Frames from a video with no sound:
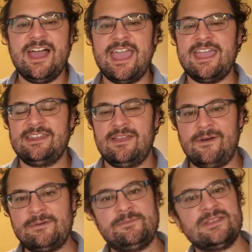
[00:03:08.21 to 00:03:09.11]
And if
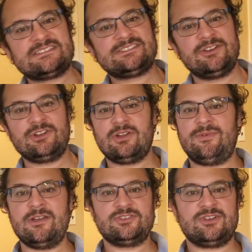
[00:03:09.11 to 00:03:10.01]
I'm a business owner,
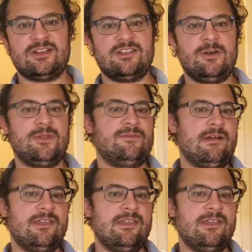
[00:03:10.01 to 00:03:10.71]
if I own a trucking company, if